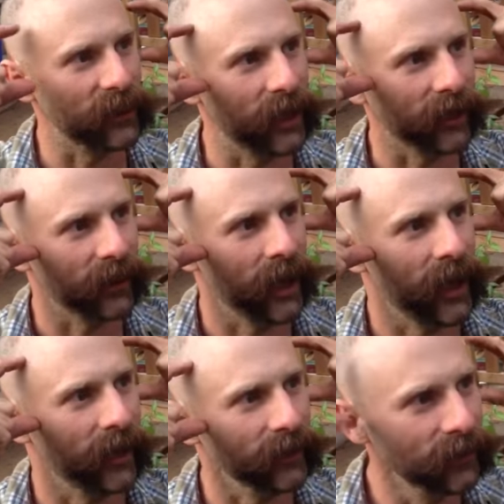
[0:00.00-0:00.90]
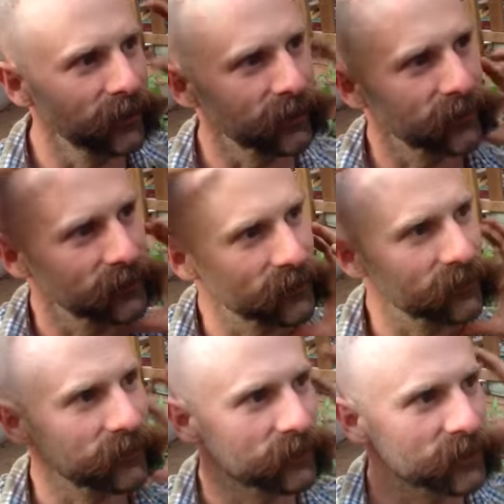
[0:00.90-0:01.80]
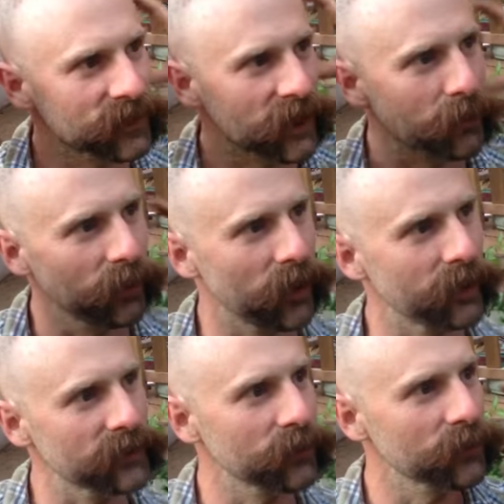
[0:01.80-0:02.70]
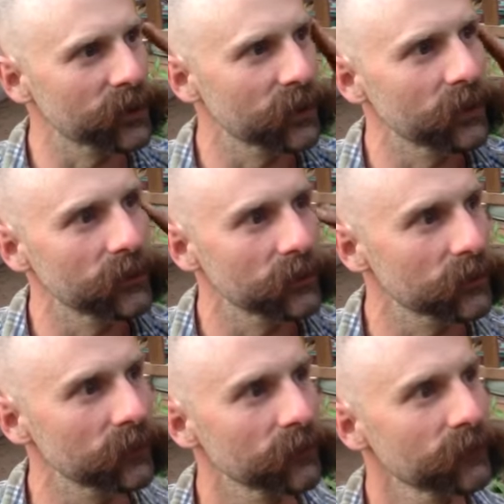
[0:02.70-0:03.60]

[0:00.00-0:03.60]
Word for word: like head Wait, stabilizing machines?